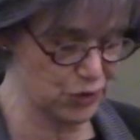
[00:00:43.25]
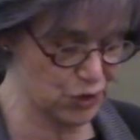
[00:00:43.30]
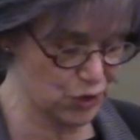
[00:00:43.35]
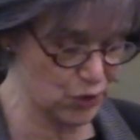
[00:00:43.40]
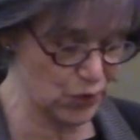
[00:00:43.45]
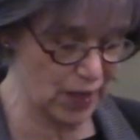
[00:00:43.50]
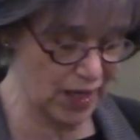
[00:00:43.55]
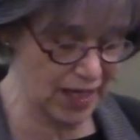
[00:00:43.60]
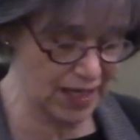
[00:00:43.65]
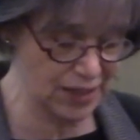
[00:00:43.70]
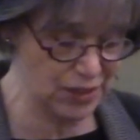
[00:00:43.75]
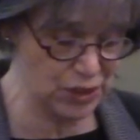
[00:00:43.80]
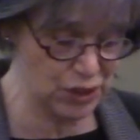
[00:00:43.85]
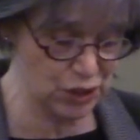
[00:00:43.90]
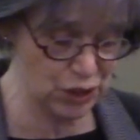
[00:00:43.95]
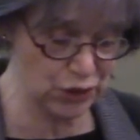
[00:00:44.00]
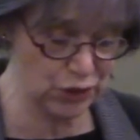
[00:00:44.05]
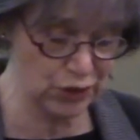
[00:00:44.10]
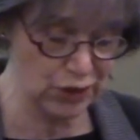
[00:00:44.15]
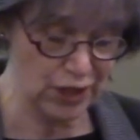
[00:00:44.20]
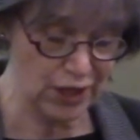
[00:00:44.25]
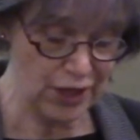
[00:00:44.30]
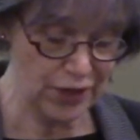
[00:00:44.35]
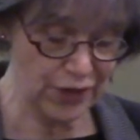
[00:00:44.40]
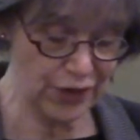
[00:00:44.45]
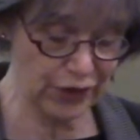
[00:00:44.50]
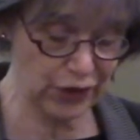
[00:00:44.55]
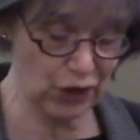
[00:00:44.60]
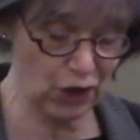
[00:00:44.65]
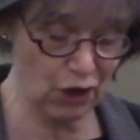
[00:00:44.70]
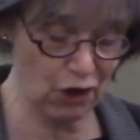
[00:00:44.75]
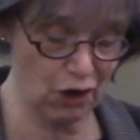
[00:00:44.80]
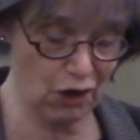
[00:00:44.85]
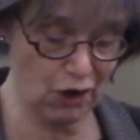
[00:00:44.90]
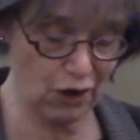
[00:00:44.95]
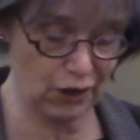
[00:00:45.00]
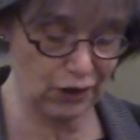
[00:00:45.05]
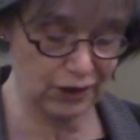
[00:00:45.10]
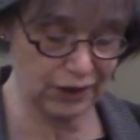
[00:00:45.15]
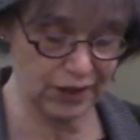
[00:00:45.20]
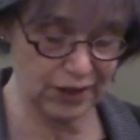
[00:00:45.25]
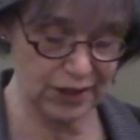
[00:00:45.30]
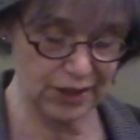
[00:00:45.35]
to answer the call